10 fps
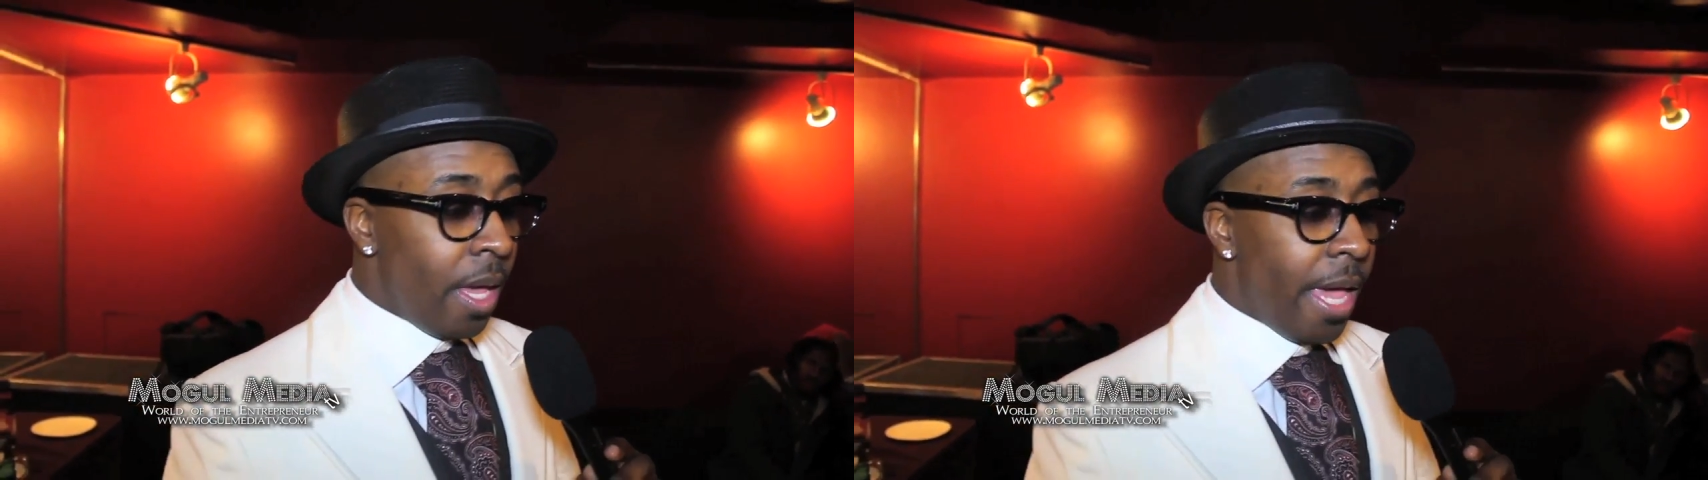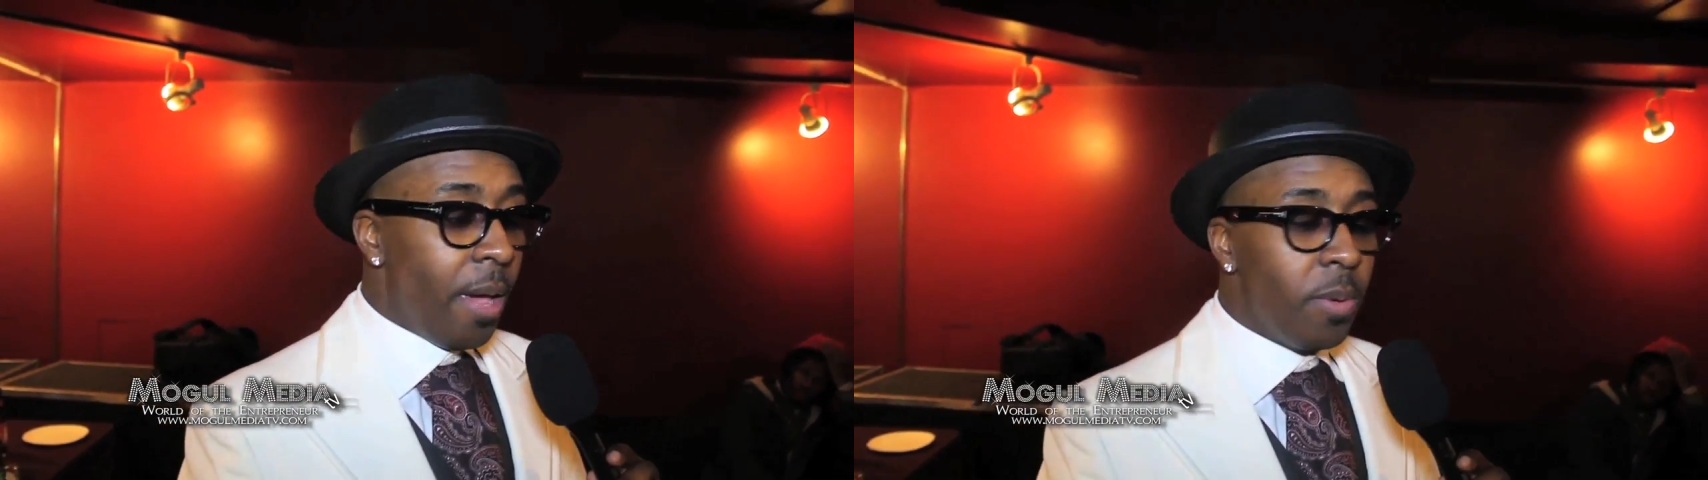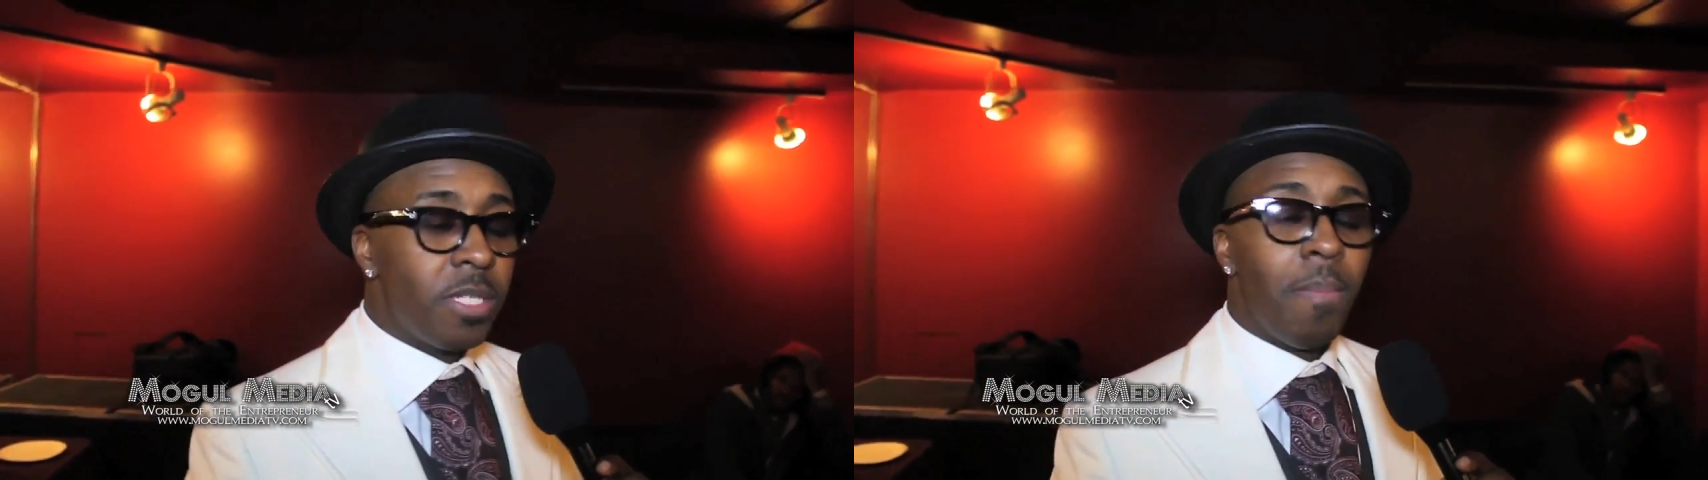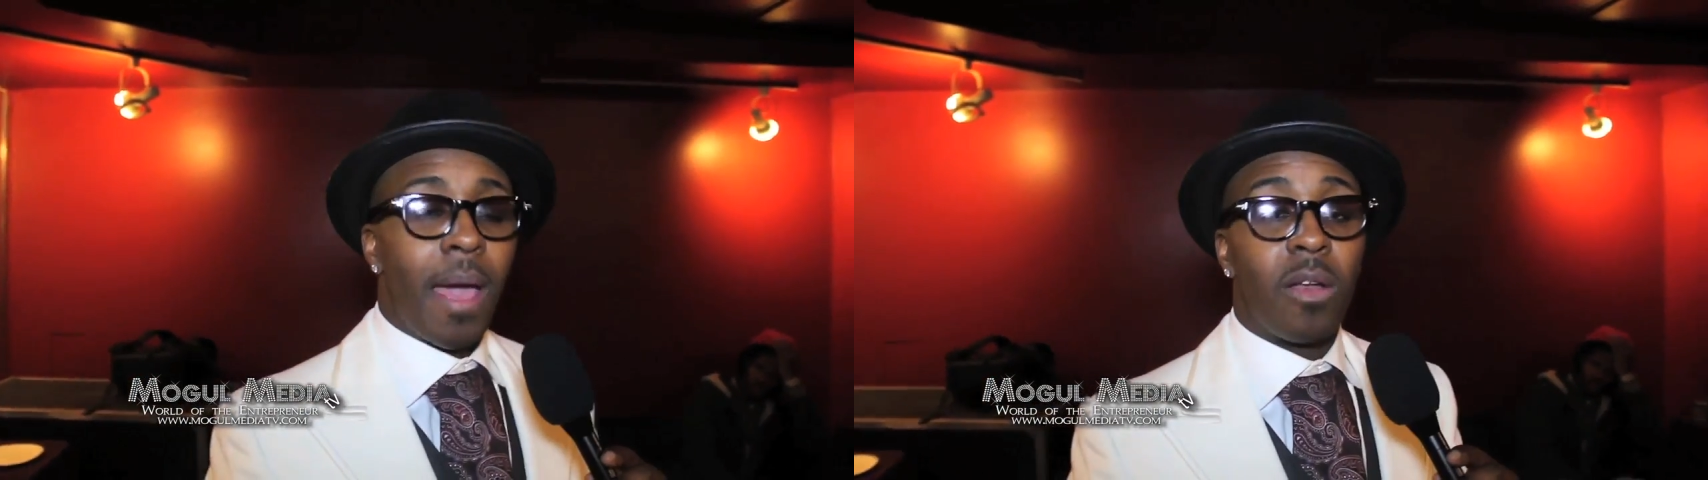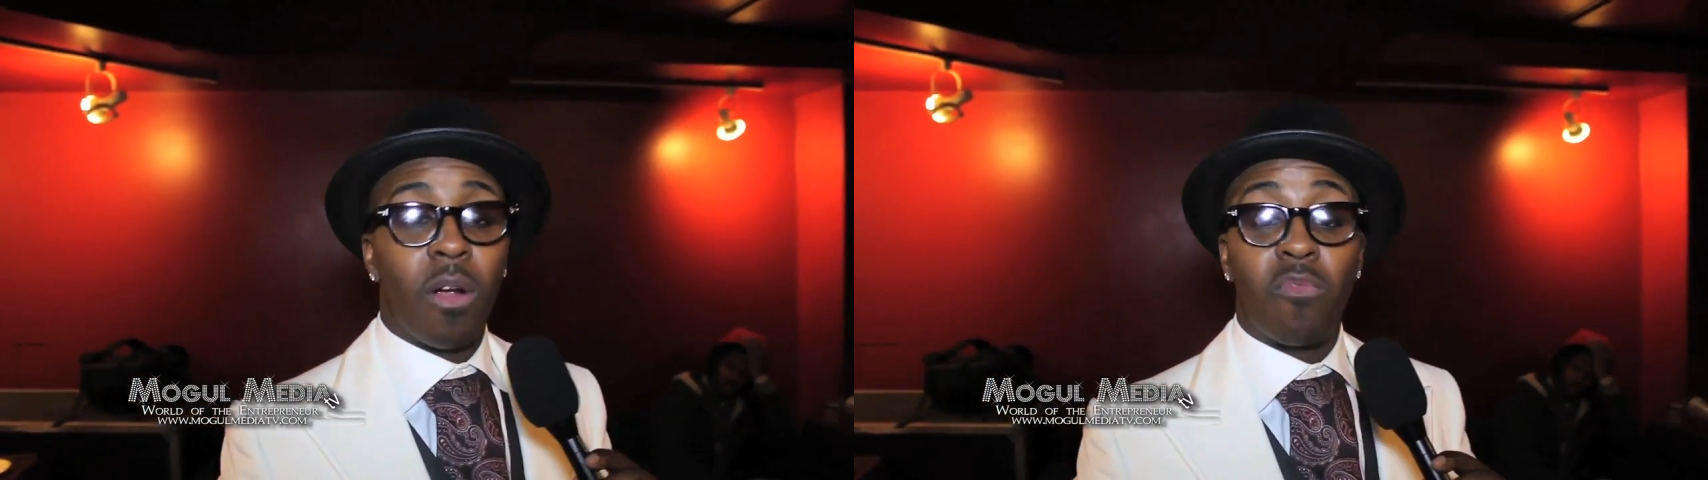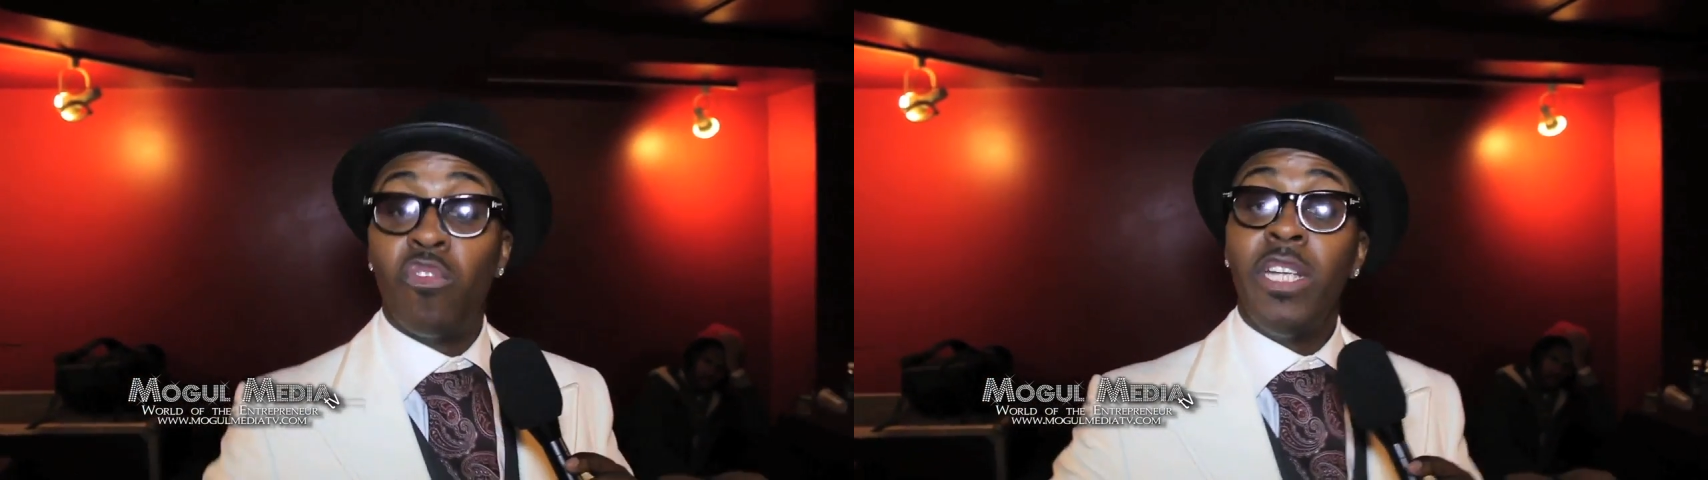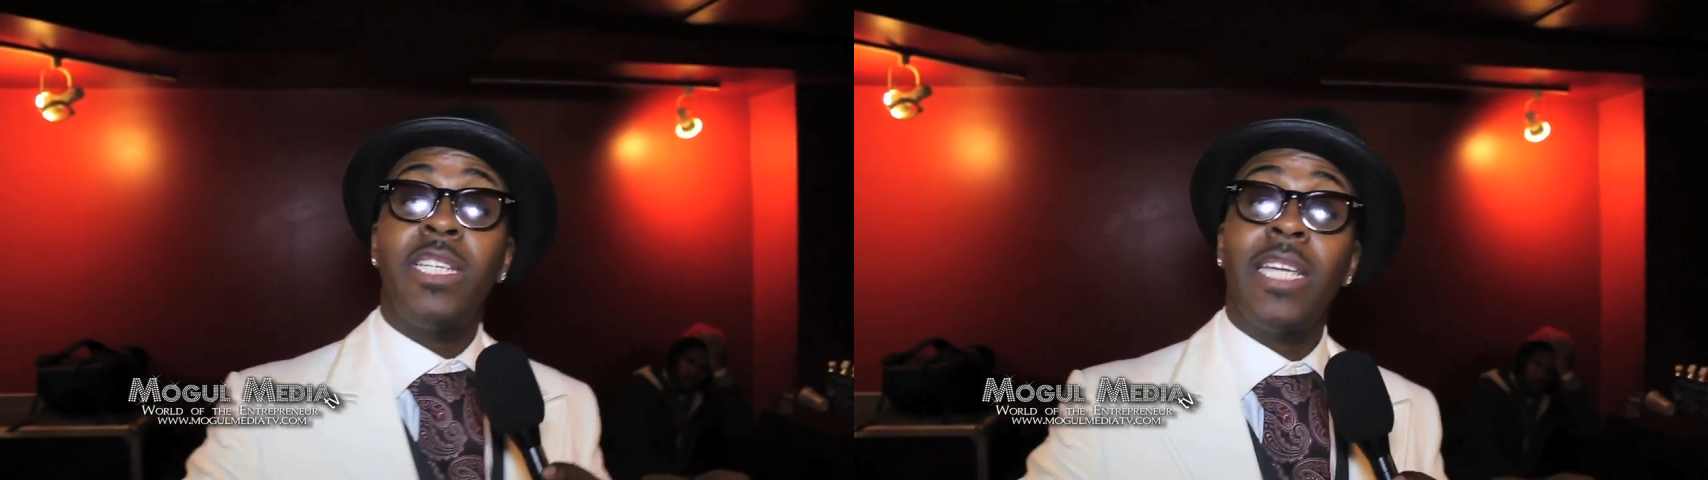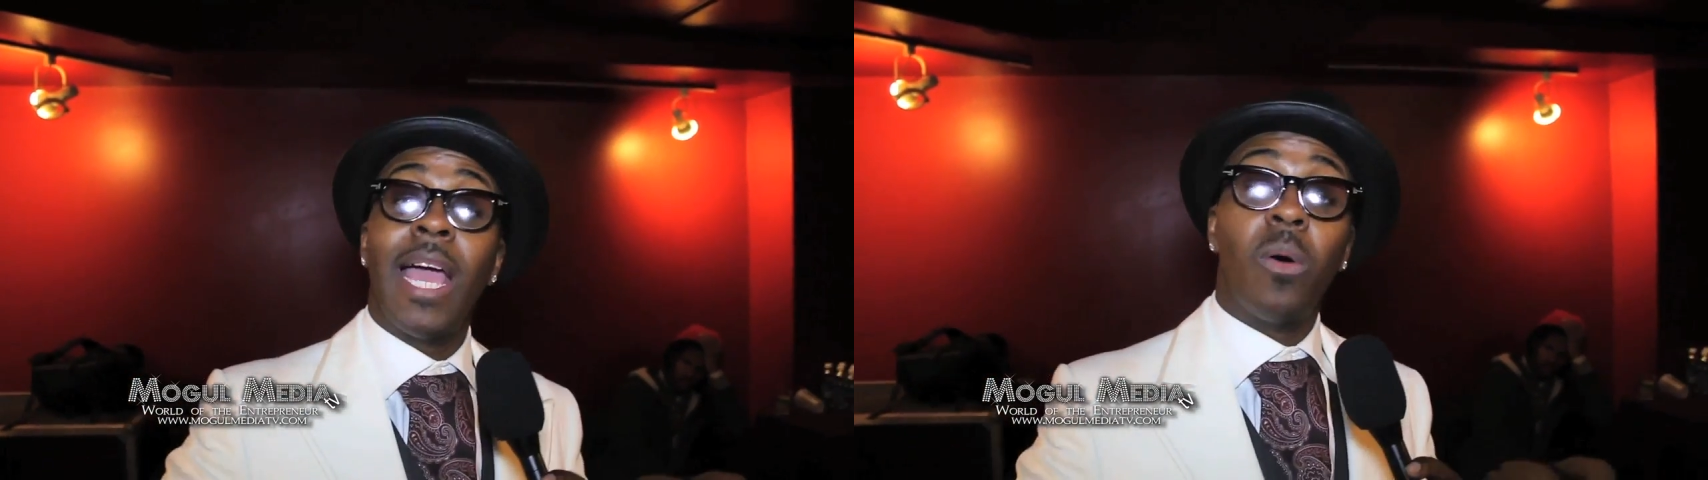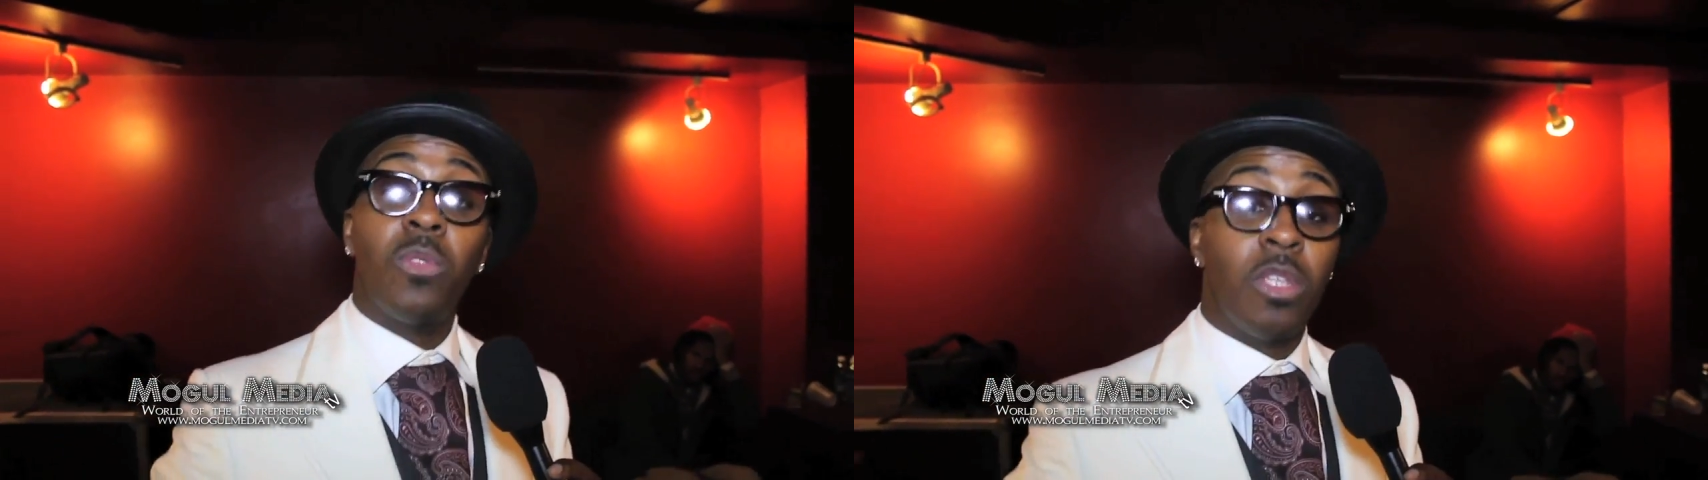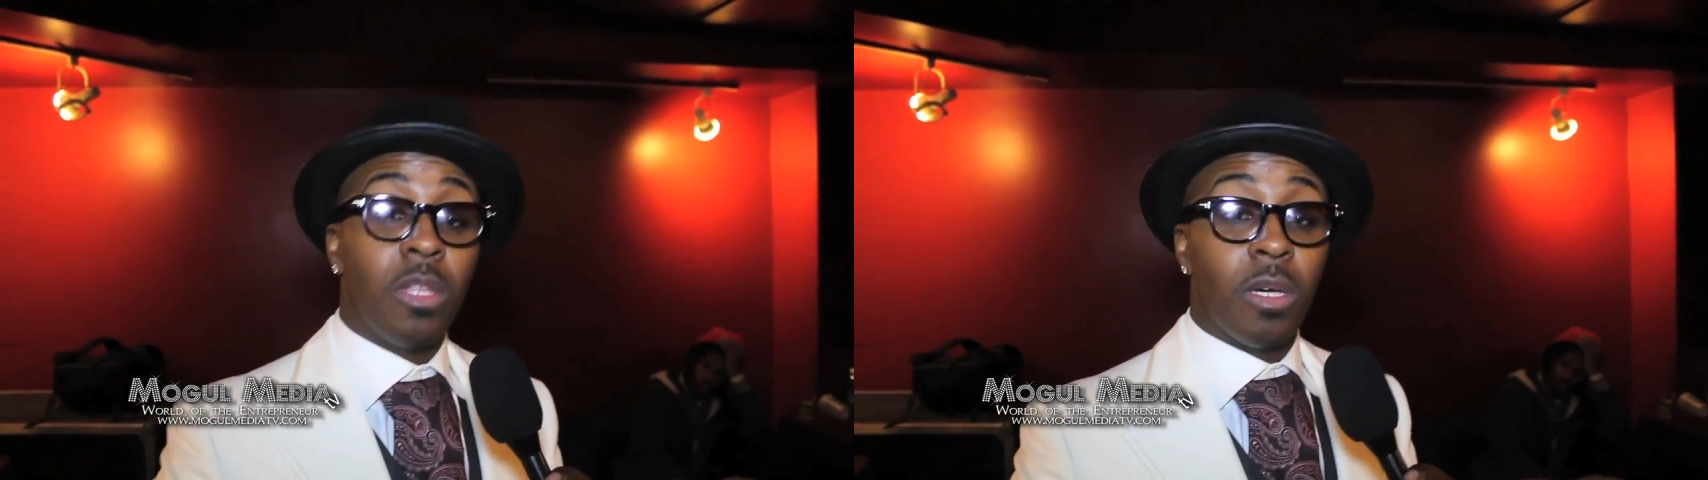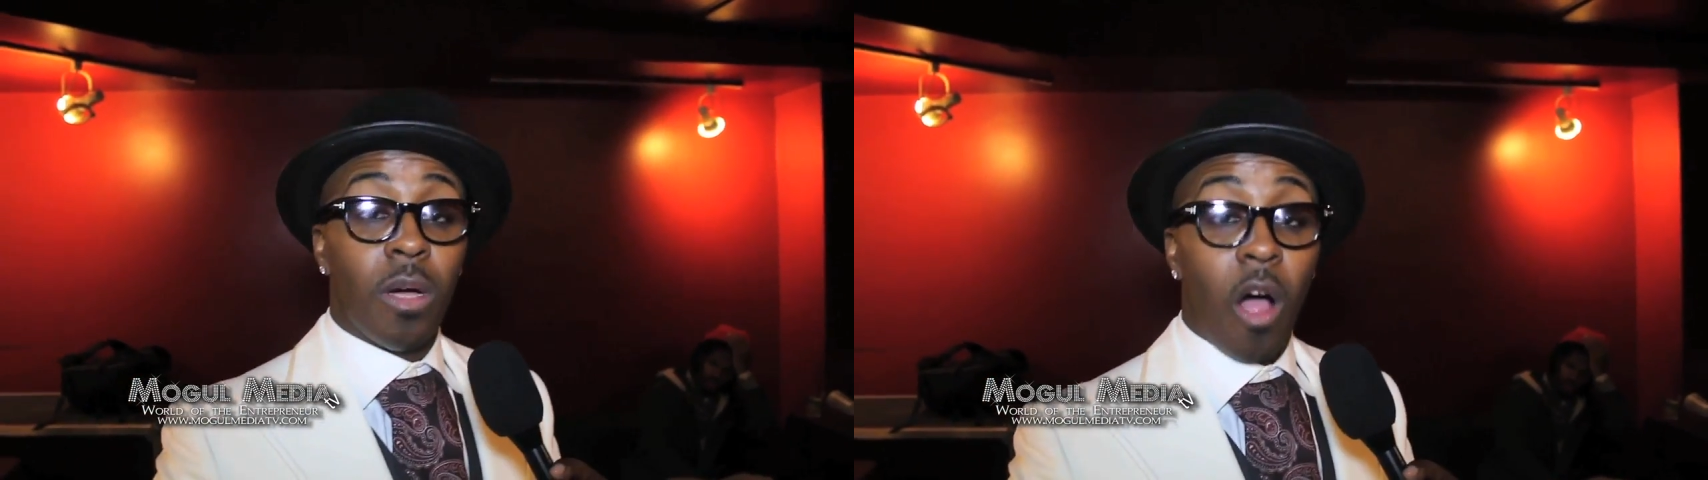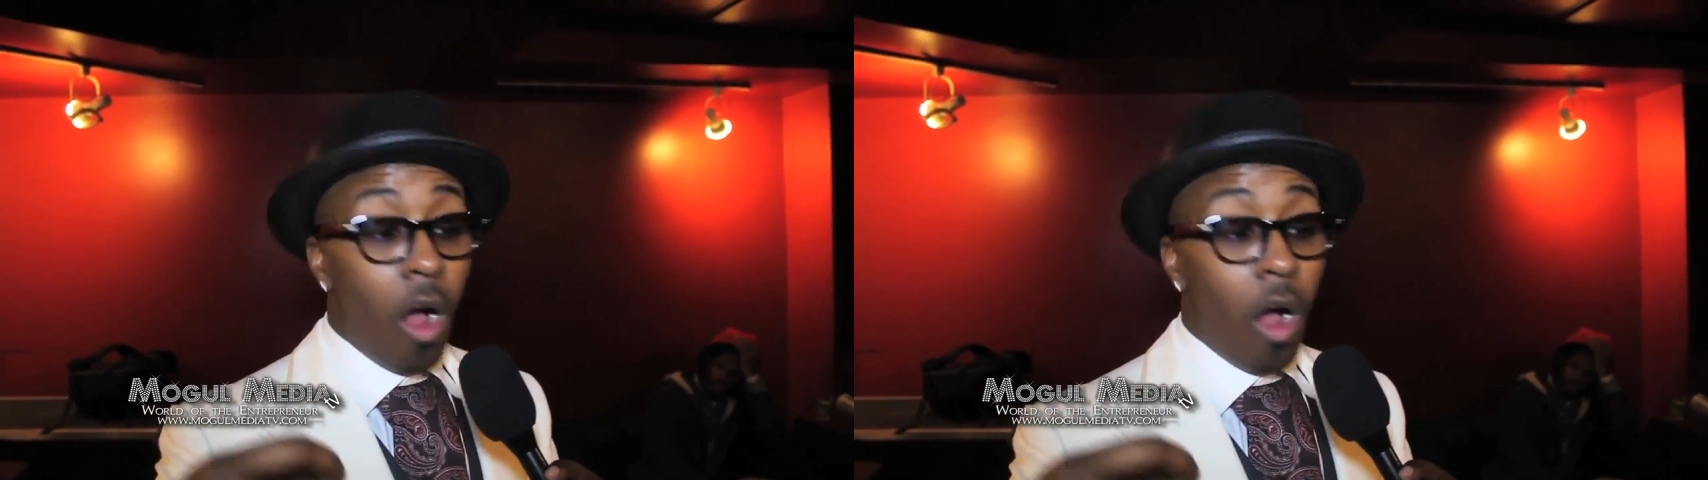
it was a matter of reaching out to the